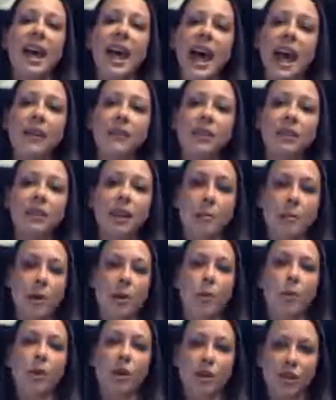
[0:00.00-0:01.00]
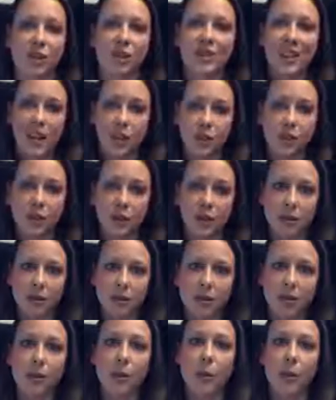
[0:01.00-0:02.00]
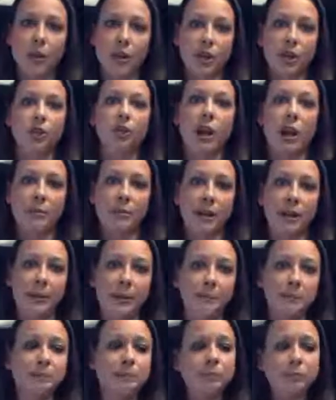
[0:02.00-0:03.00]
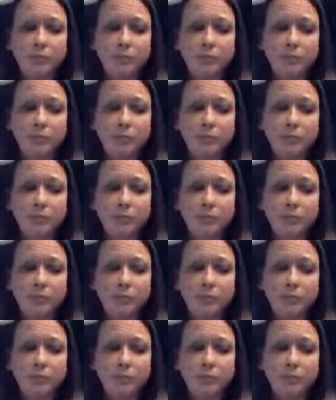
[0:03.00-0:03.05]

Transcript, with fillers: have separate workstations for their treadmill.